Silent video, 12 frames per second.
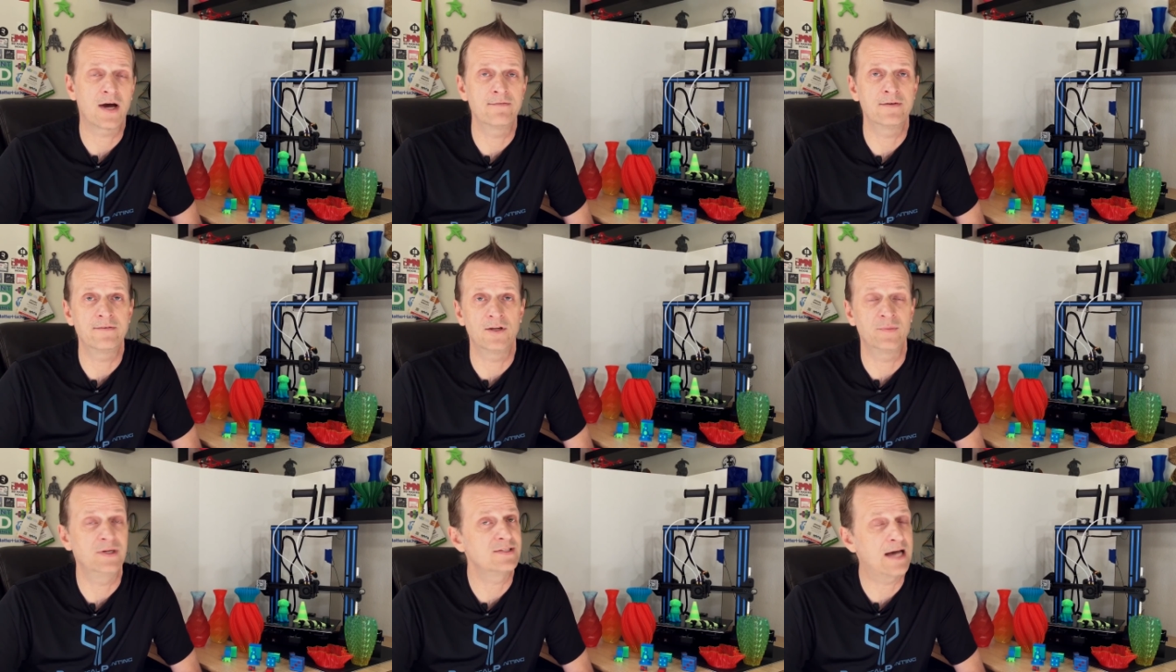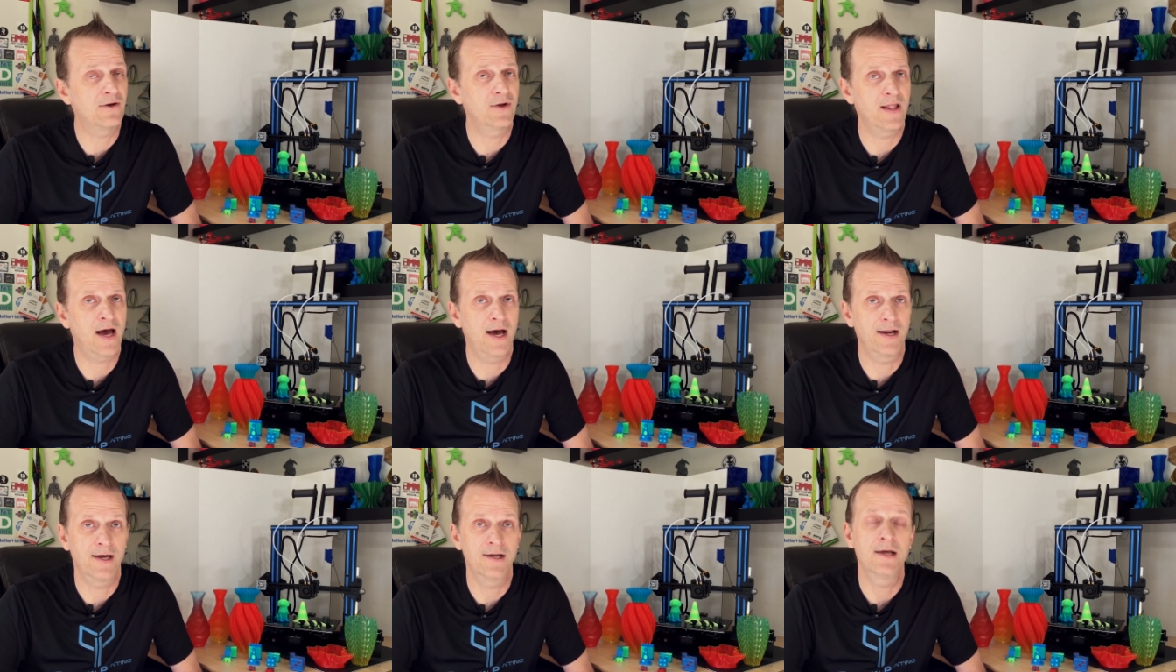to drive the filament down to the
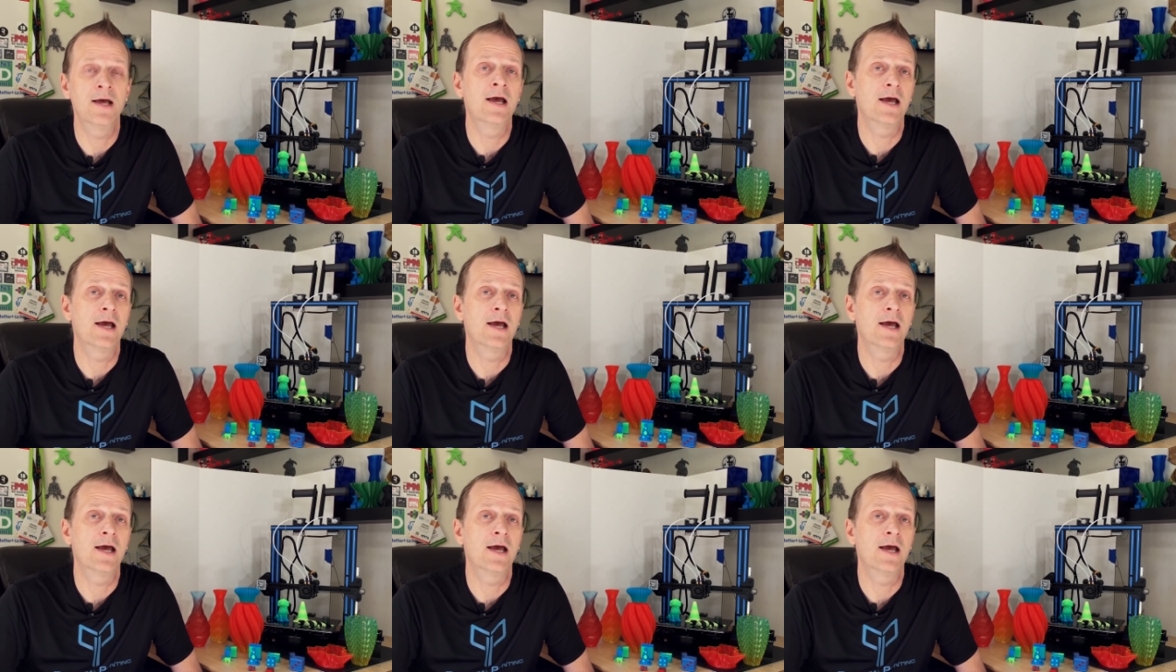hot end